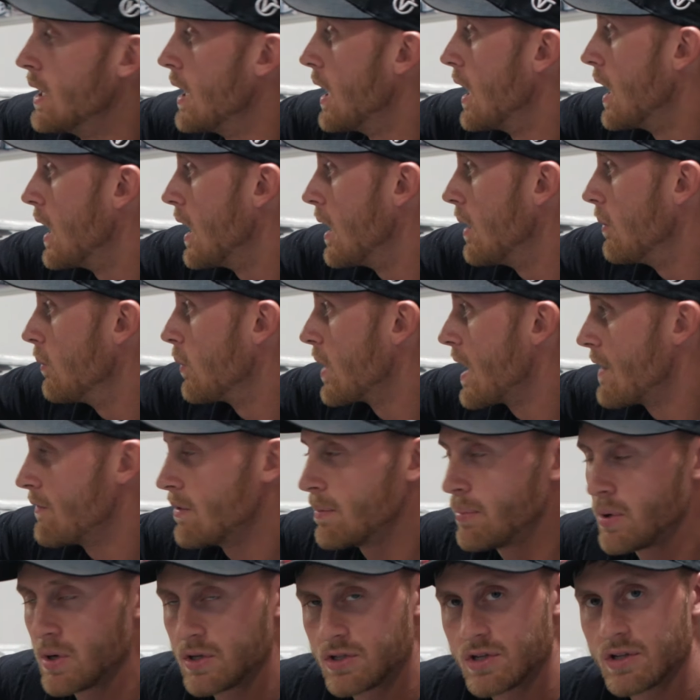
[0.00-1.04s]
Um, we have a
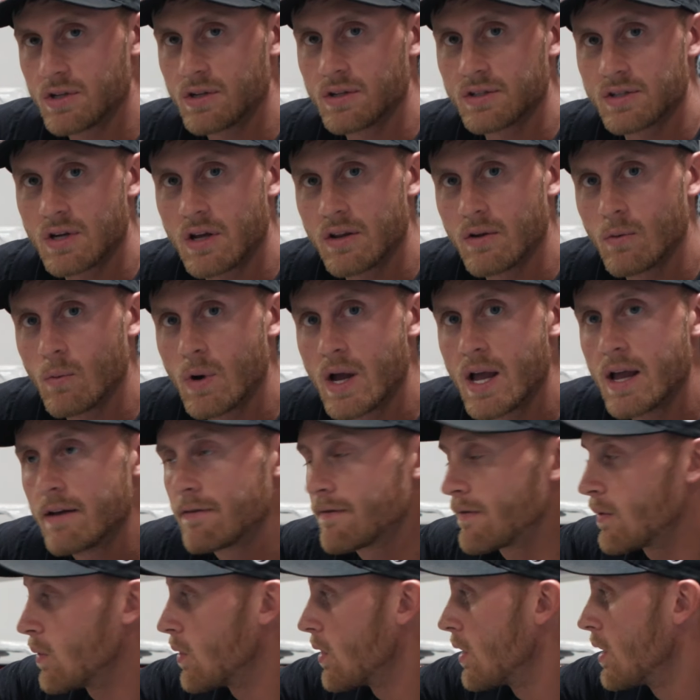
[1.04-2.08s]
bunch of those on the way
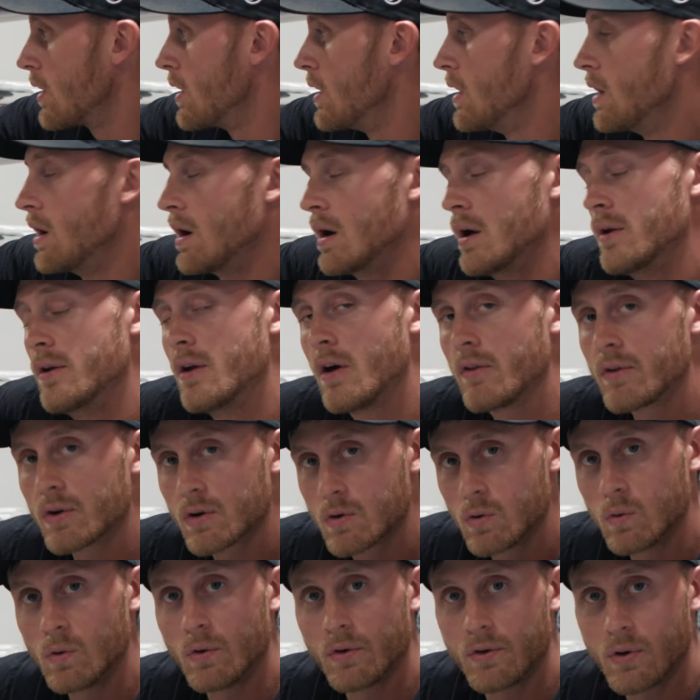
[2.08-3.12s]
for another
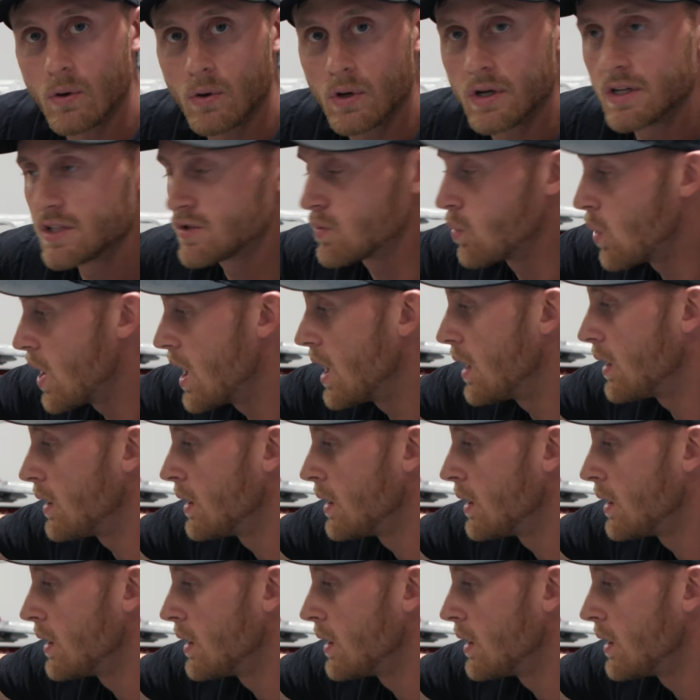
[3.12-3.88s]
cool toy as well.